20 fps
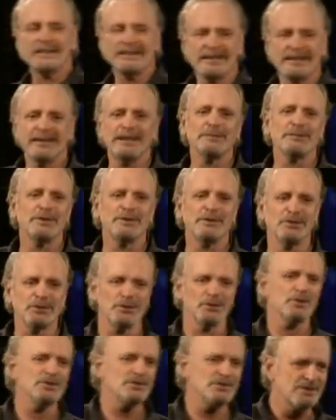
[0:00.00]
in the name of the
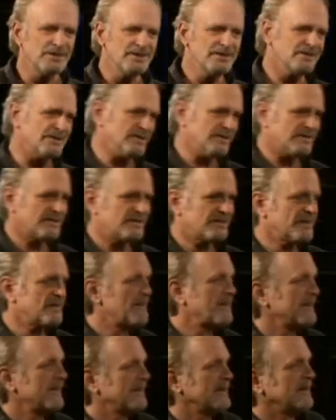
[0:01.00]
Lord Jesus.
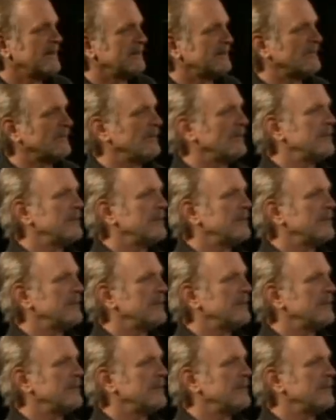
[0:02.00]
And